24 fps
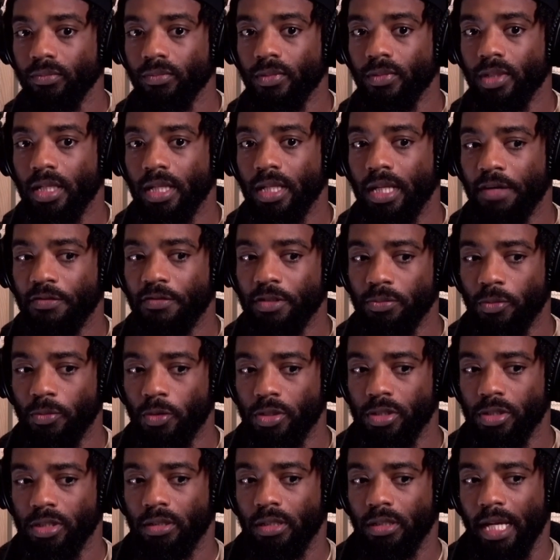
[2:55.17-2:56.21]
it was more
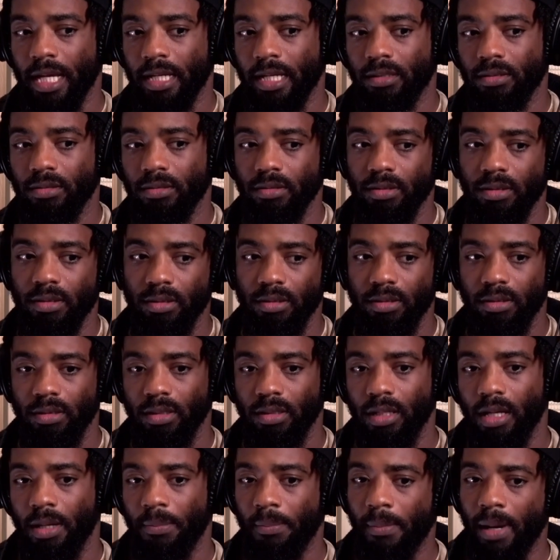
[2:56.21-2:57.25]
so like
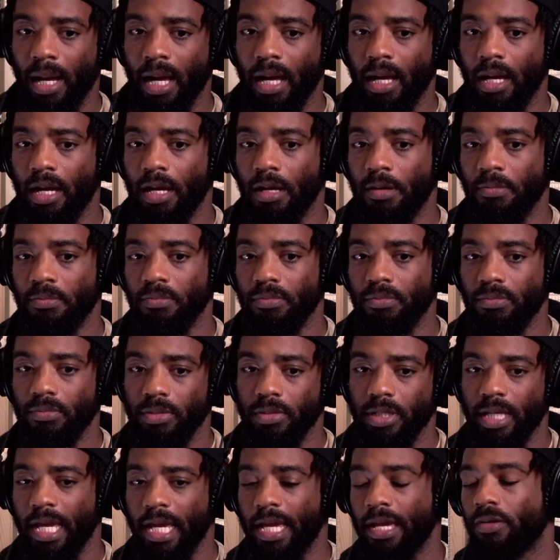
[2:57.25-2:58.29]
a mom
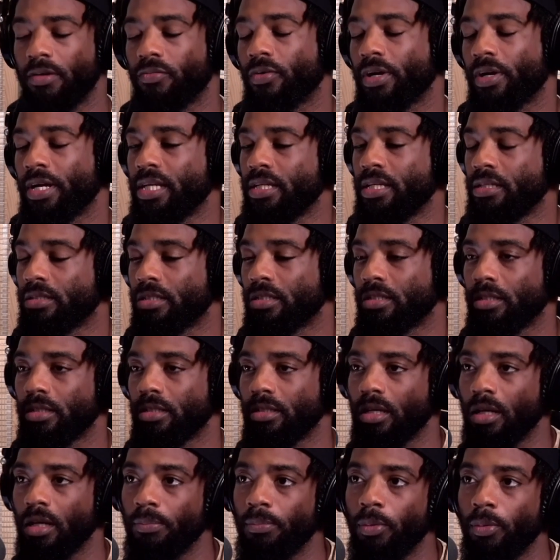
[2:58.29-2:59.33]
can't raise a
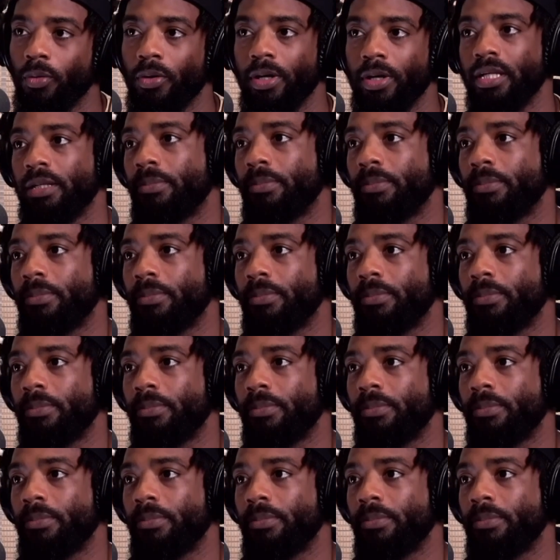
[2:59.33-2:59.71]
boy to be a